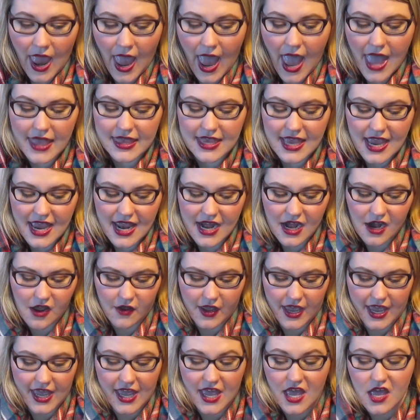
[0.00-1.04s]
And then,
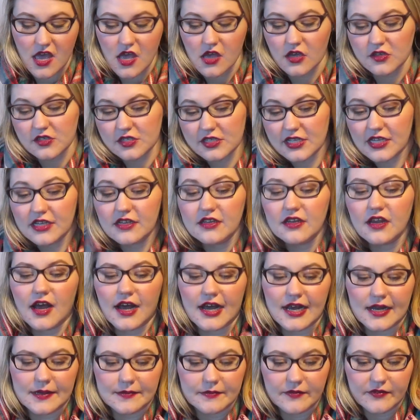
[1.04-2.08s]
okay, so
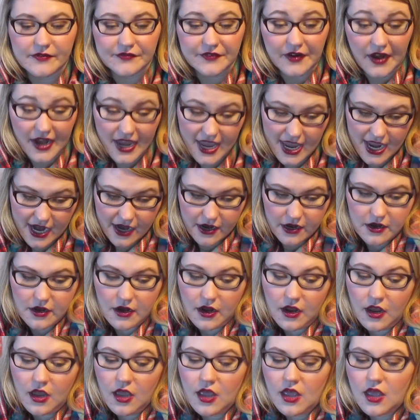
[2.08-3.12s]
then for hair,
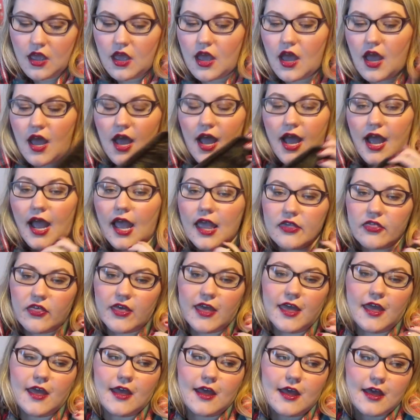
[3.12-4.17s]
I
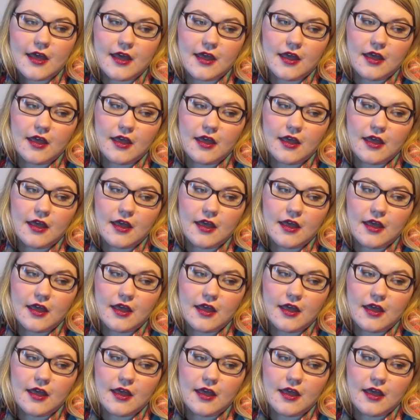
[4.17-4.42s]
think